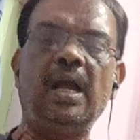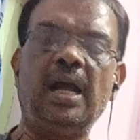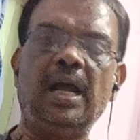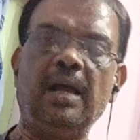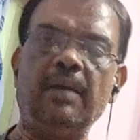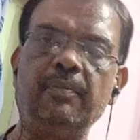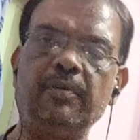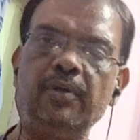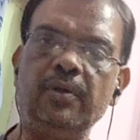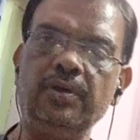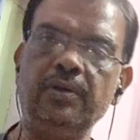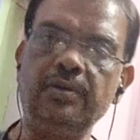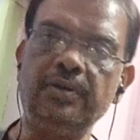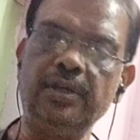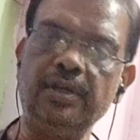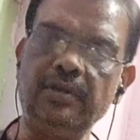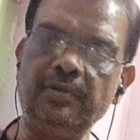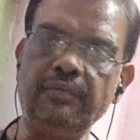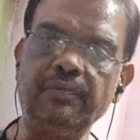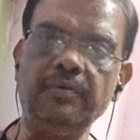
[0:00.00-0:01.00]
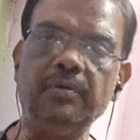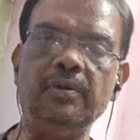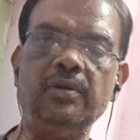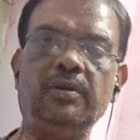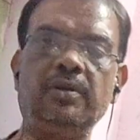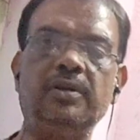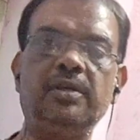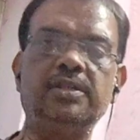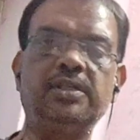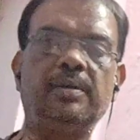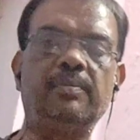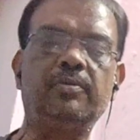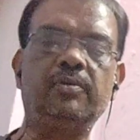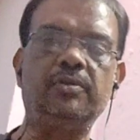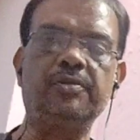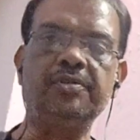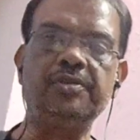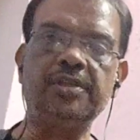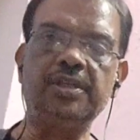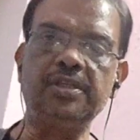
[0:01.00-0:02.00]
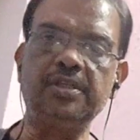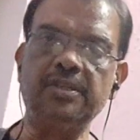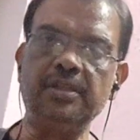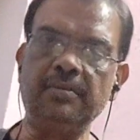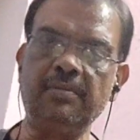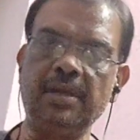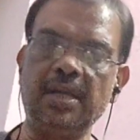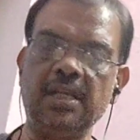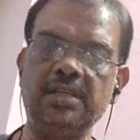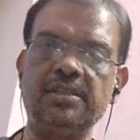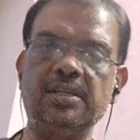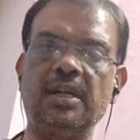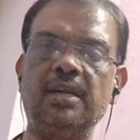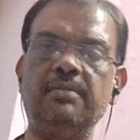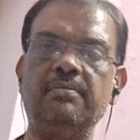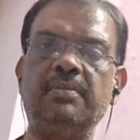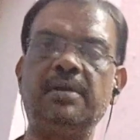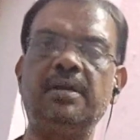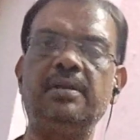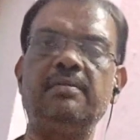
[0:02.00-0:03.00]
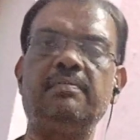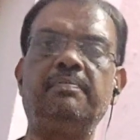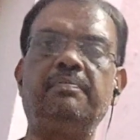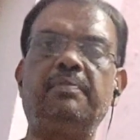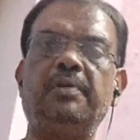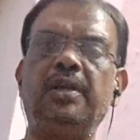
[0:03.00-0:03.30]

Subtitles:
I am going to give some questions in my assignment.